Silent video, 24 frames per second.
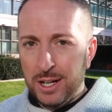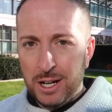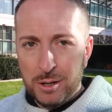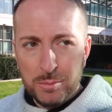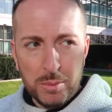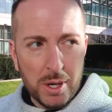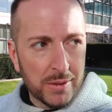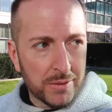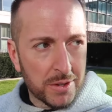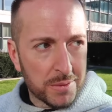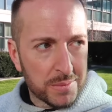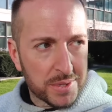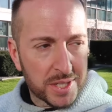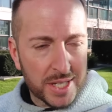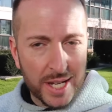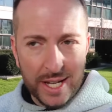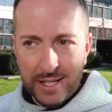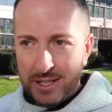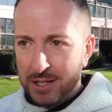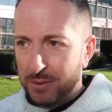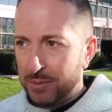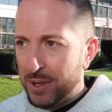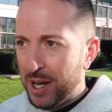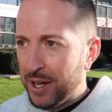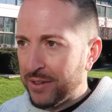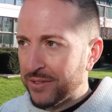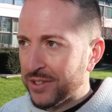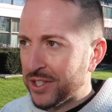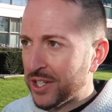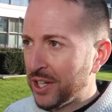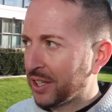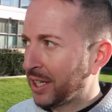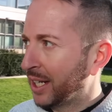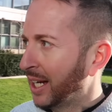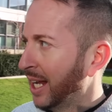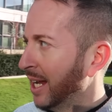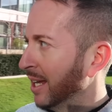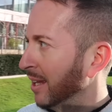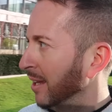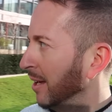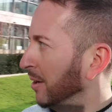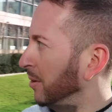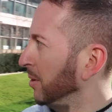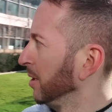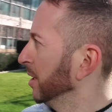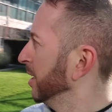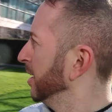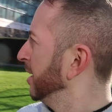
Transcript: I might have upset him now I've snuck in here though.